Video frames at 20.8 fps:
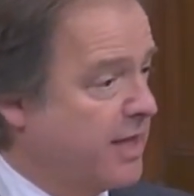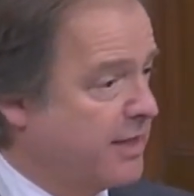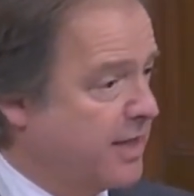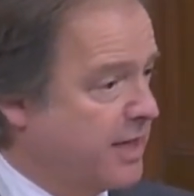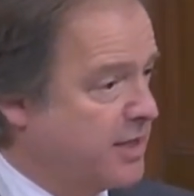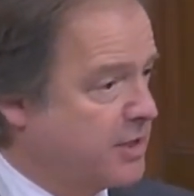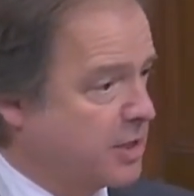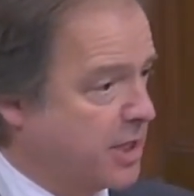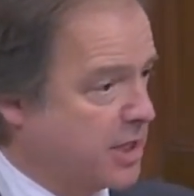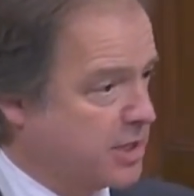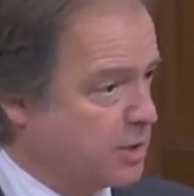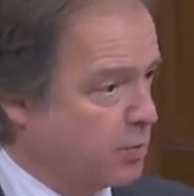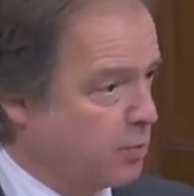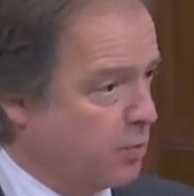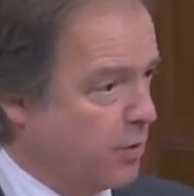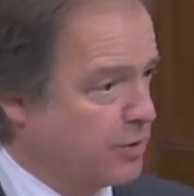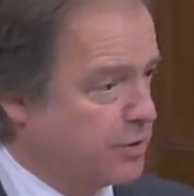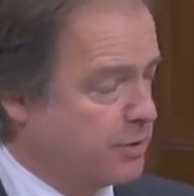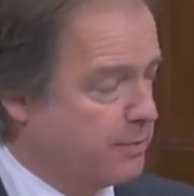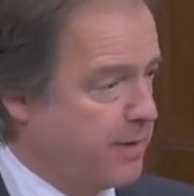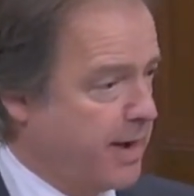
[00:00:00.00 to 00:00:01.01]
They just
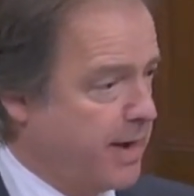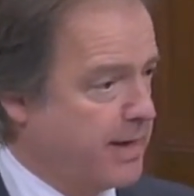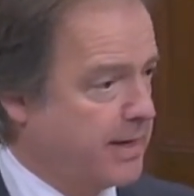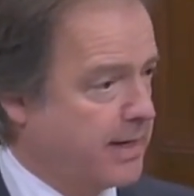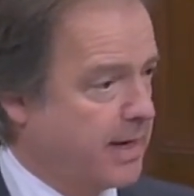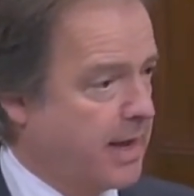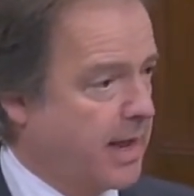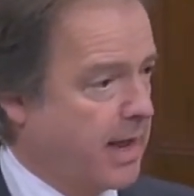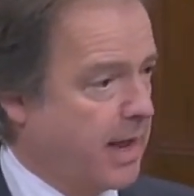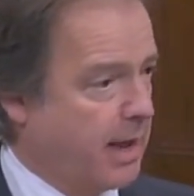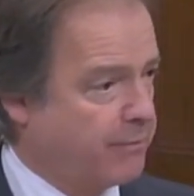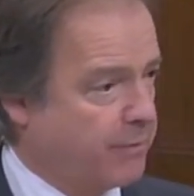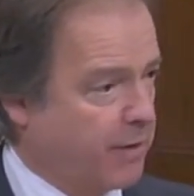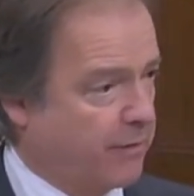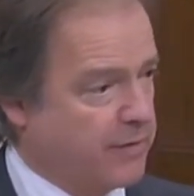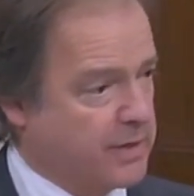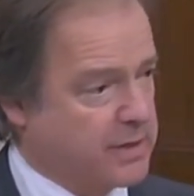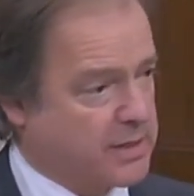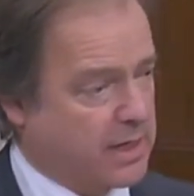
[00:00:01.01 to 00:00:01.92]
want to make a profit.